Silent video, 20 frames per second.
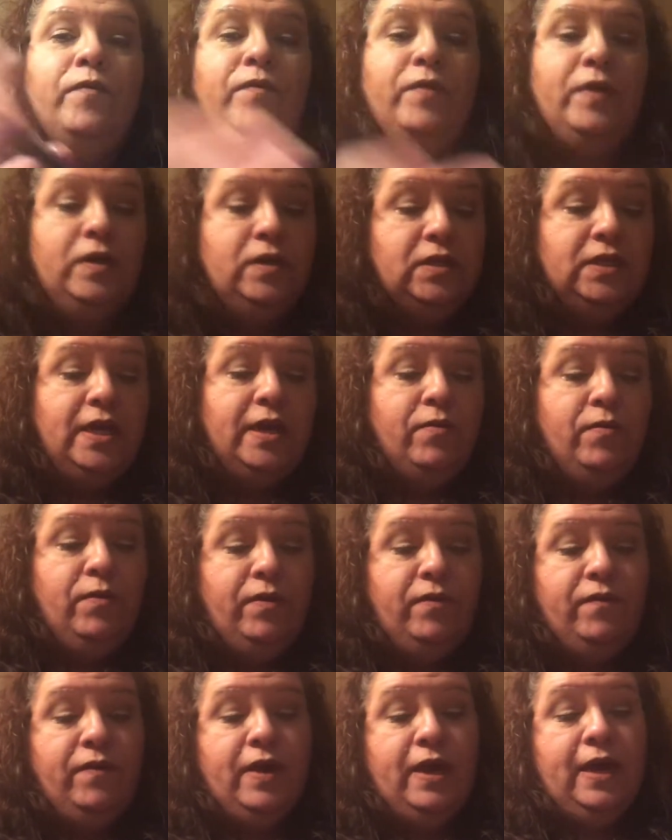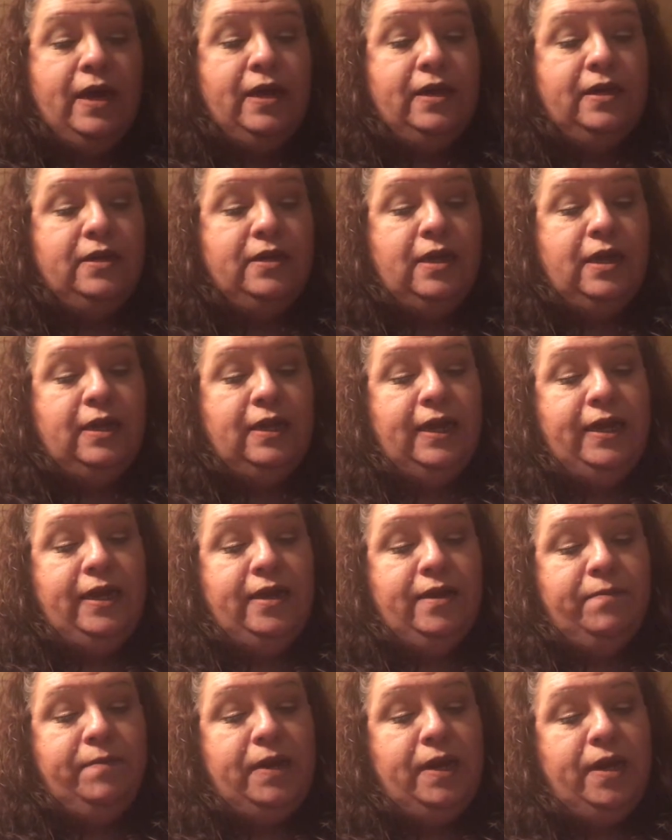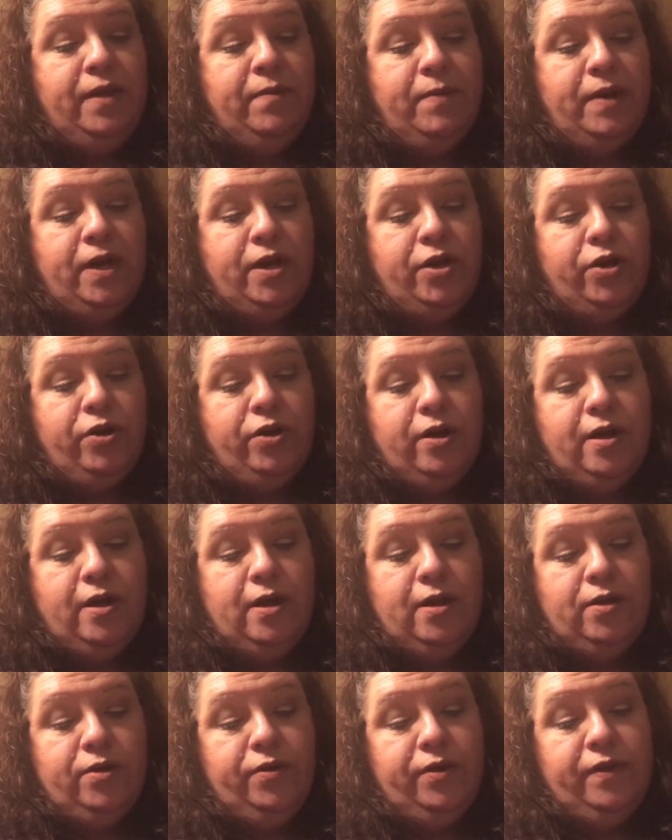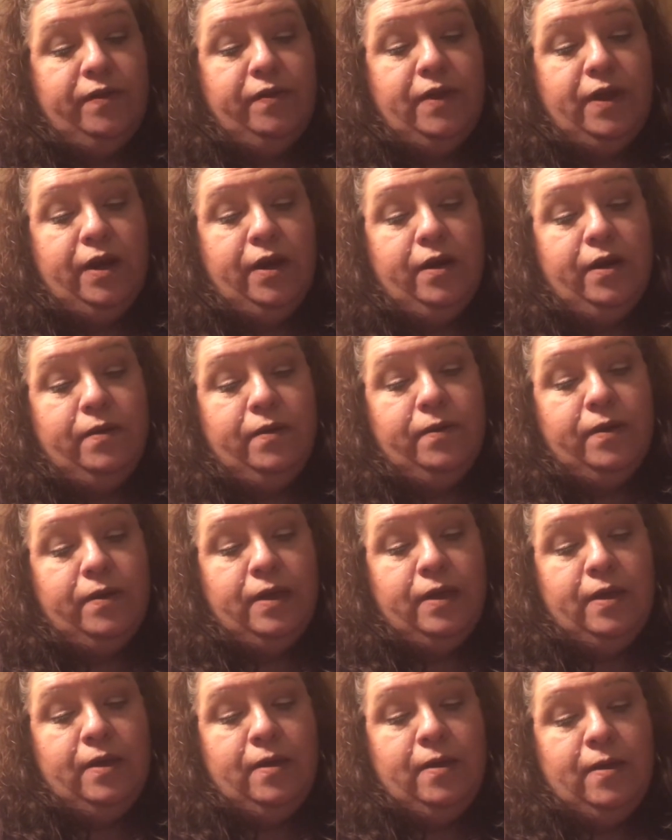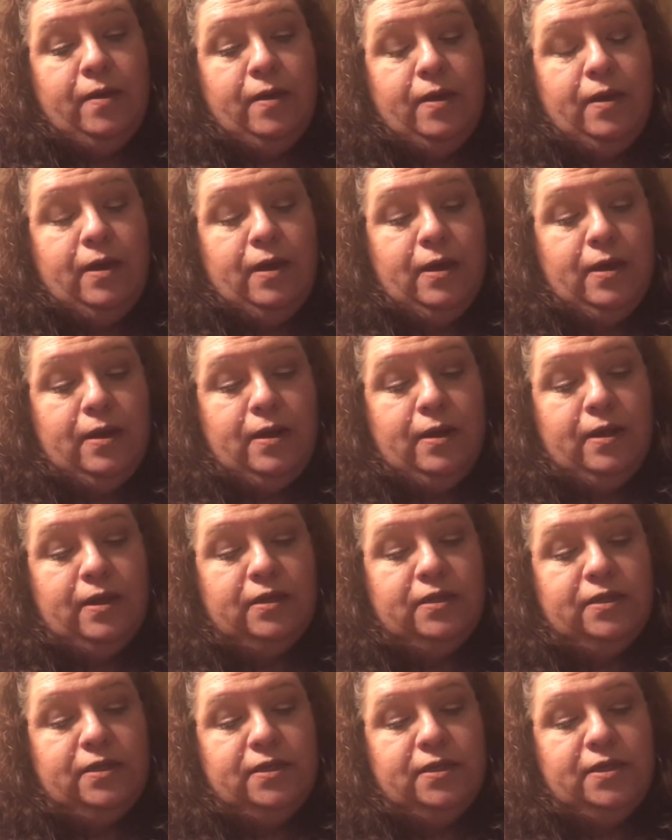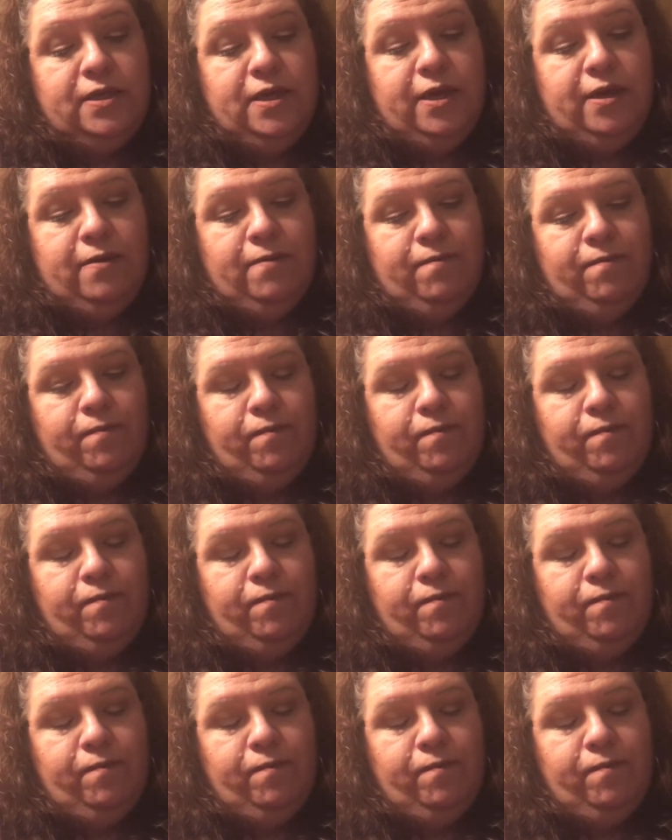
Looks like we've got a light, a medium, and a dark color in there. And let's see.